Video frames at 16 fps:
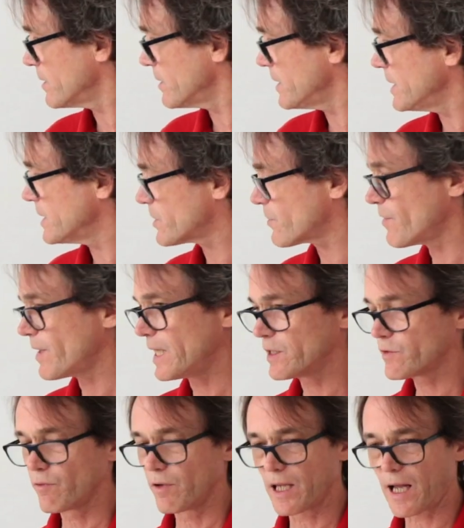These
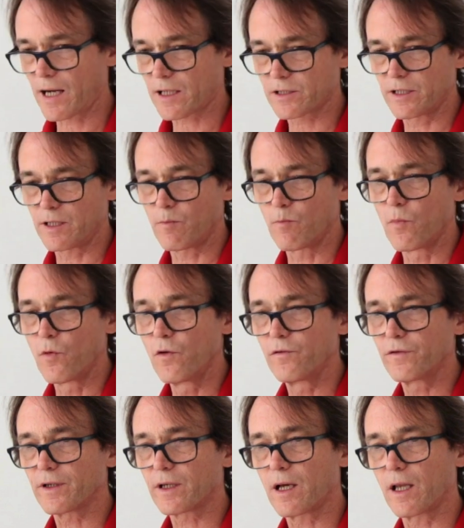screens will actually
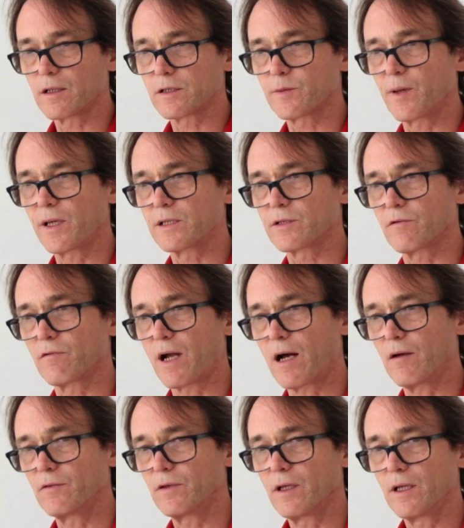move the color space
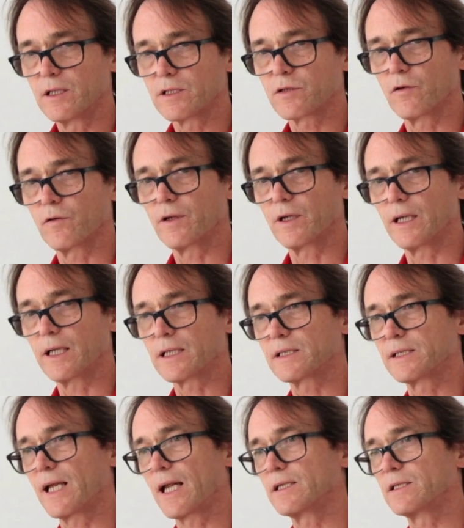around so that it
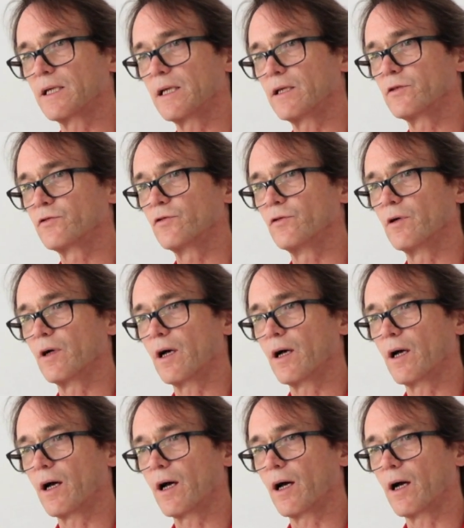extends it into
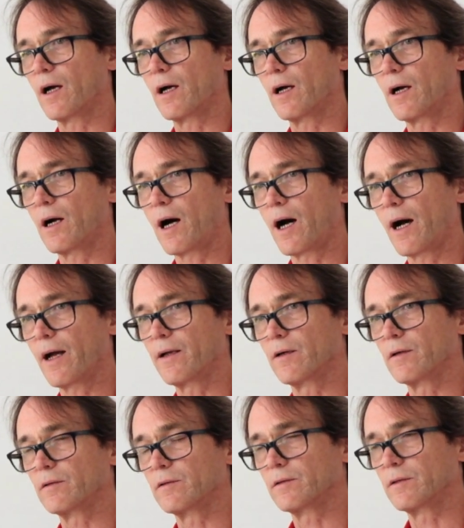
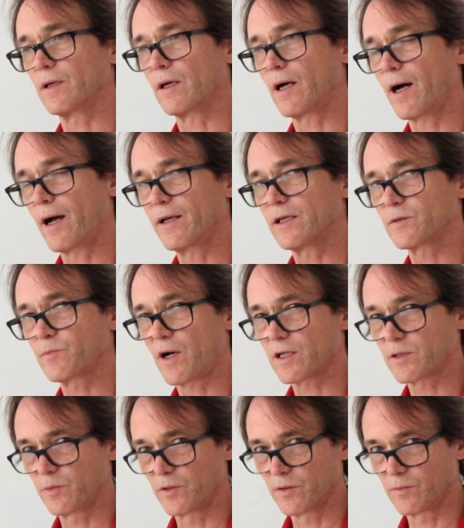the highest
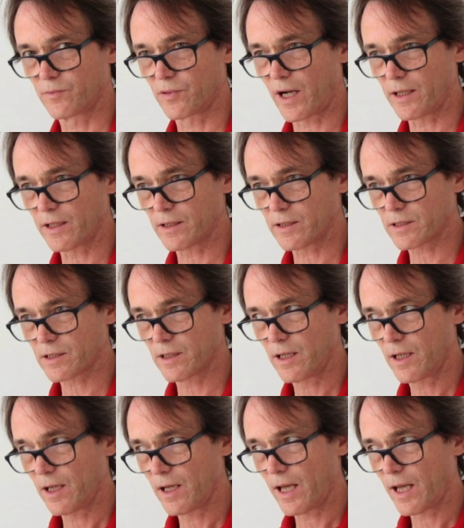possible brightness